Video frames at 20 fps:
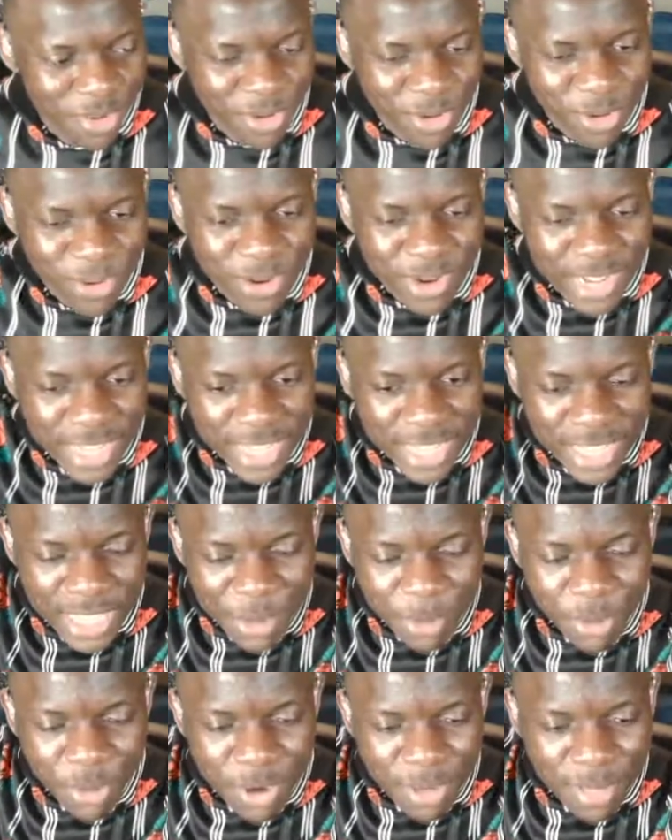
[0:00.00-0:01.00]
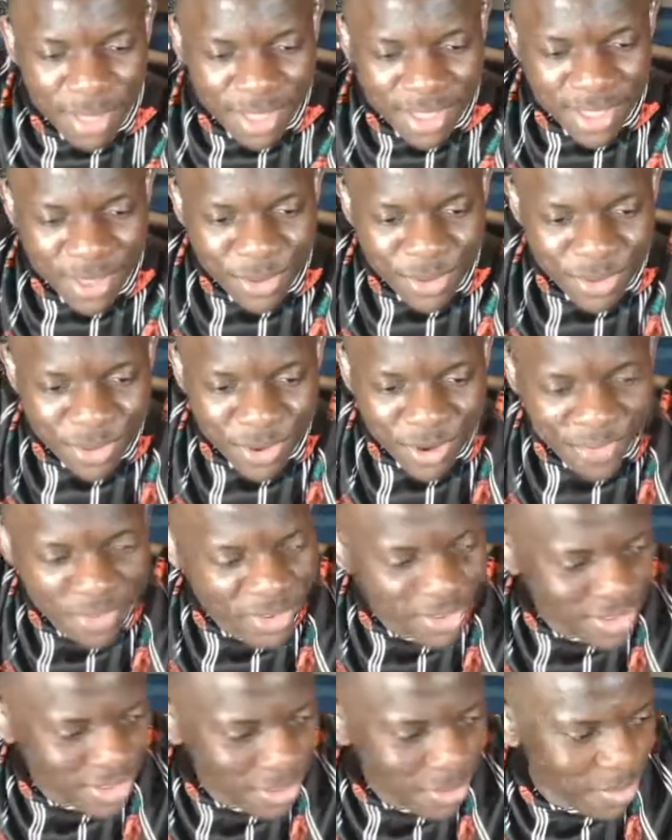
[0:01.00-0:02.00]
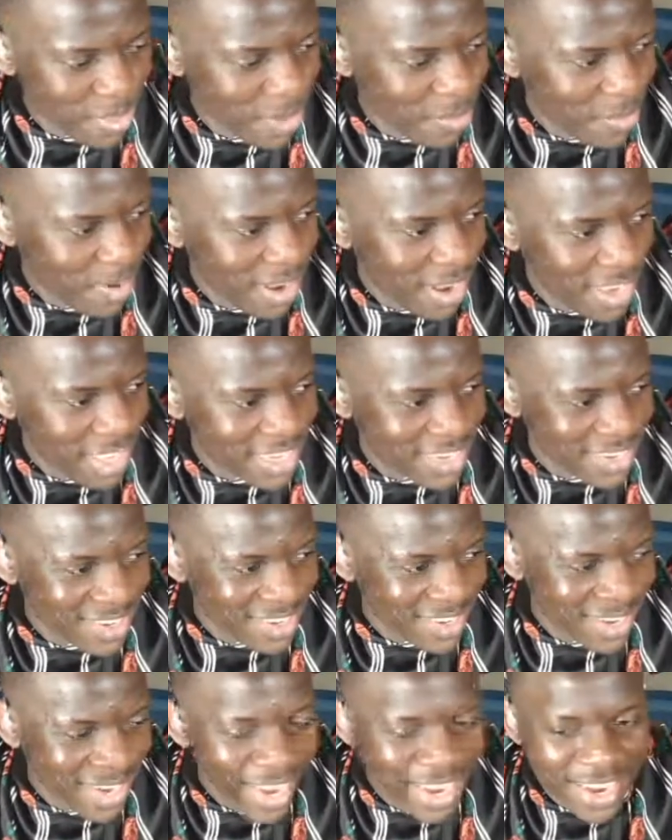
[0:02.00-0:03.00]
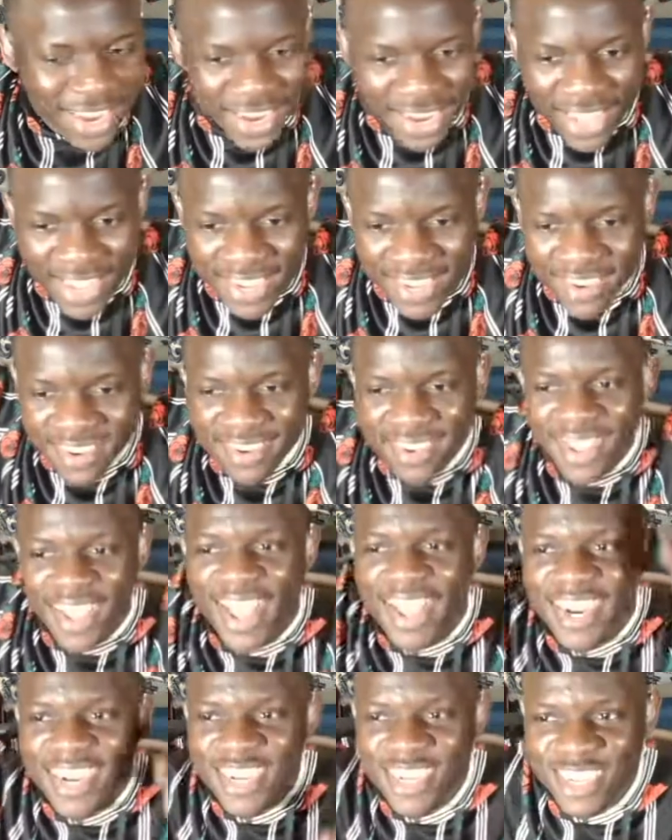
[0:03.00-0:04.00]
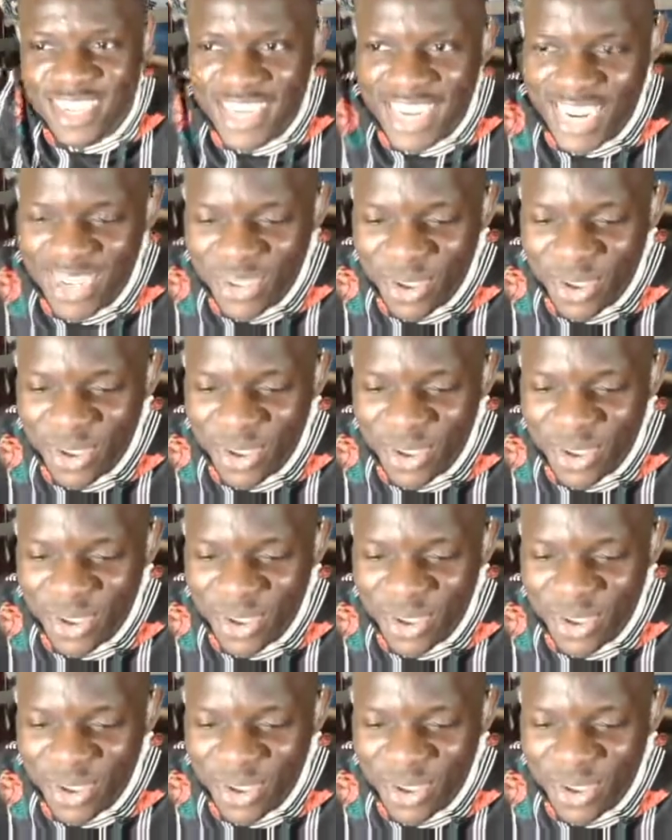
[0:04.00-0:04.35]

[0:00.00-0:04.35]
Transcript: dude, he put up like he was Griffiths or something, bro. Like just shining light, and it just changed the